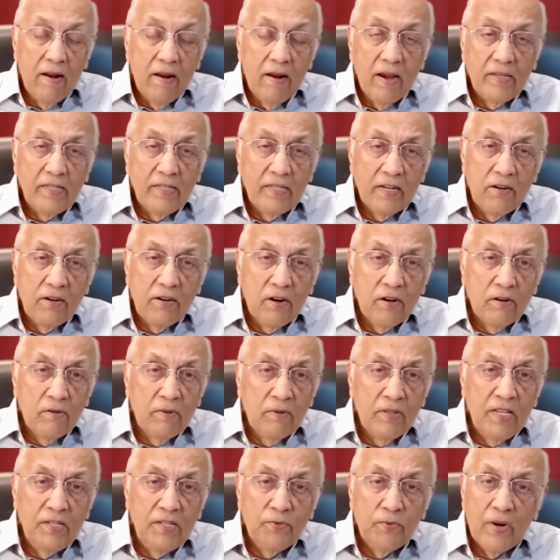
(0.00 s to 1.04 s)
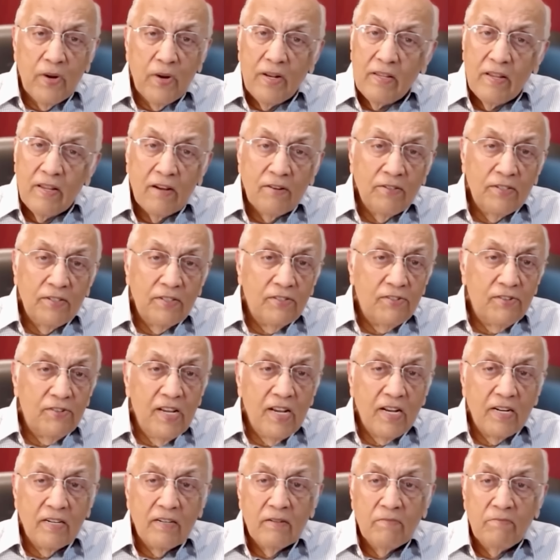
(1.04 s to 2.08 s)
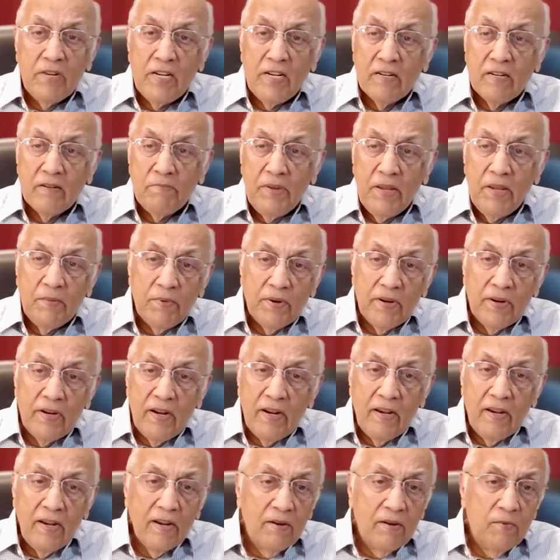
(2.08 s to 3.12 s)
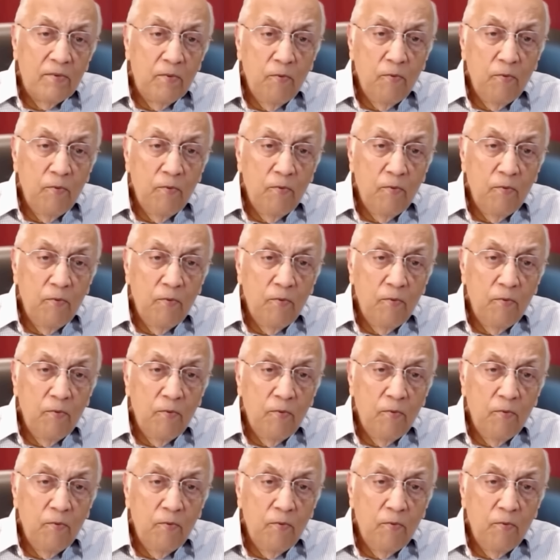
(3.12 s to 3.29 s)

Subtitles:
And I said, Lord, with these 1,300 million people in India,